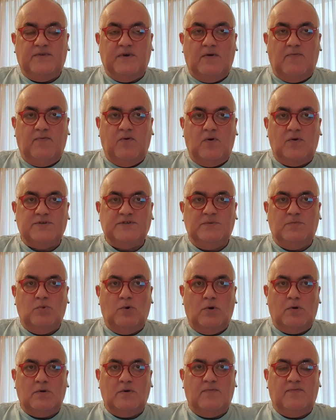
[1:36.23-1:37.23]
Therefore,
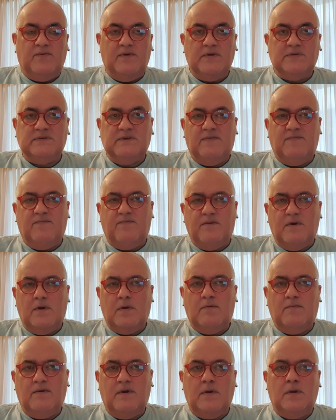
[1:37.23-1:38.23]
demography is a
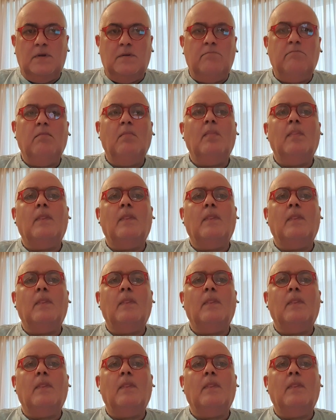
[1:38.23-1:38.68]
very